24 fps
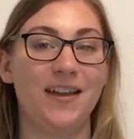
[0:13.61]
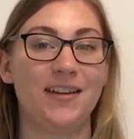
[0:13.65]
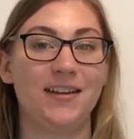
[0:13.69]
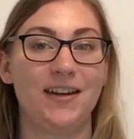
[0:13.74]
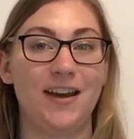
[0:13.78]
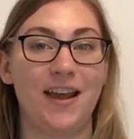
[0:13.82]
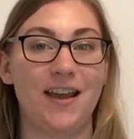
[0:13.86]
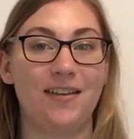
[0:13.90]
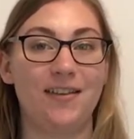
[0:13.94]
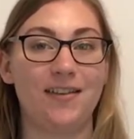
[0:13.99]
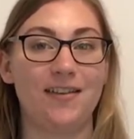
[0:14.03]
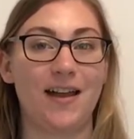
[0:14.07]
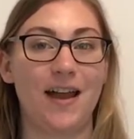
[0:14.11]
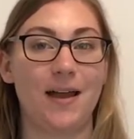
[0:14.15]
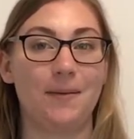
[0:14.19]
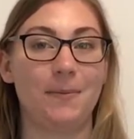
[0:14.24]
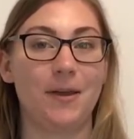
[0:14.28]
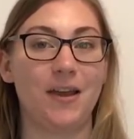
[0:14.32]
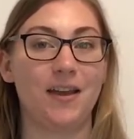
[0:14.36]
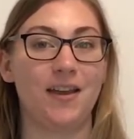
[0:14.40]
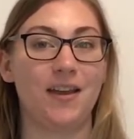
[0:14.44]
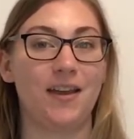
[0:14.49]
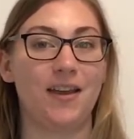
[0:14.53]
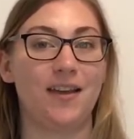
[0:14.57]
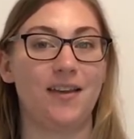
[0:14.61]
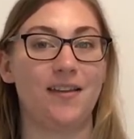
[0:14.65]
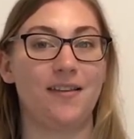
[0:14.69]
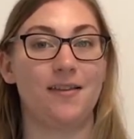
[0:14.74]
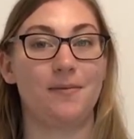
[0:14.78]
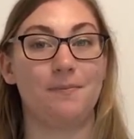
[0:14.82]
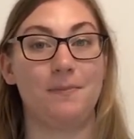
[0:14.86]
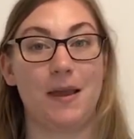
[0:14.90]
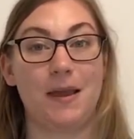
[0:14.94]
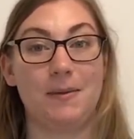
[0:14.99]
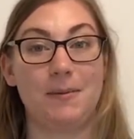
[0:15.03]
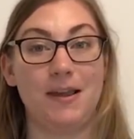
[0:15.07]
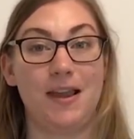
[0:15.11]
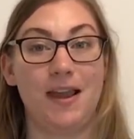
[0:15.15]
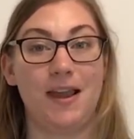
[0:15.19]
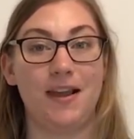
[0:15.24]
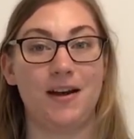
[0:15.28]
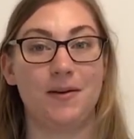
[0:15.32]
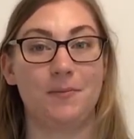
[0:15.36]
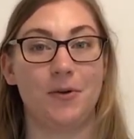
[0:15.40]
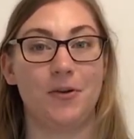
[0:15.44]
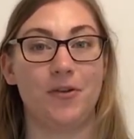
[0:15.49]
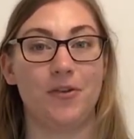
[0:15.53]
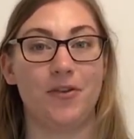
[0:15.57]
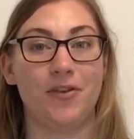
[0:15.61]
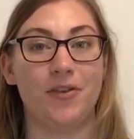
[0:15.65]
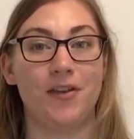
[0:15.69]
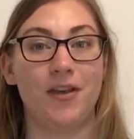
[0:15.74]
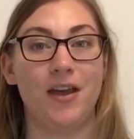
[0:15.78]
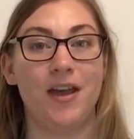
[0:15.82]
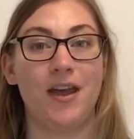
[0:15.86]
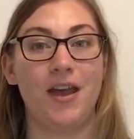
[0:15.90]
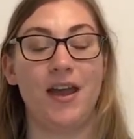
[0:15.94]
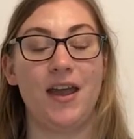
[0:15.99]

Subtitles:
Today's topic is baby animals,